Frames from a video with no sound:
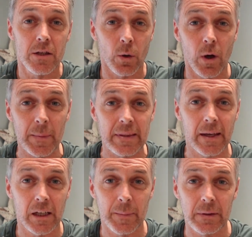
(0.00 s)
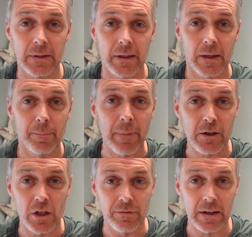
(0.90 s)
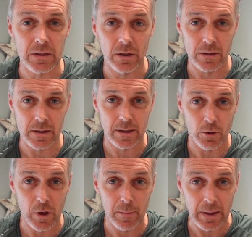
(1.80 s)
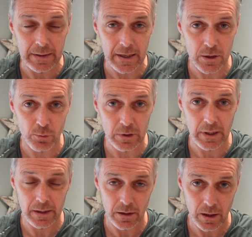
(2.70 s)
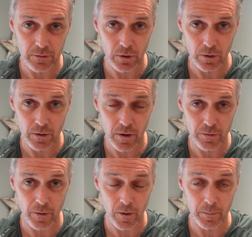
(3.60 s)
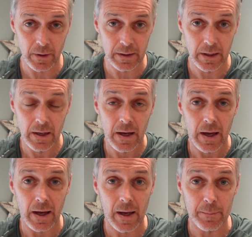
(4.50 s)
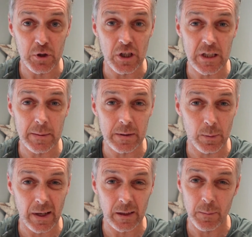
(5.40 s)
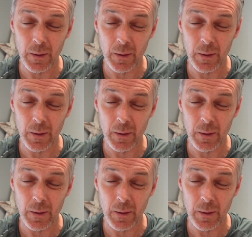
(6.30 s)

So it got me thinking about the battery of exercises and the rehabilitation routines that I have done for my um, shin splints when I had them.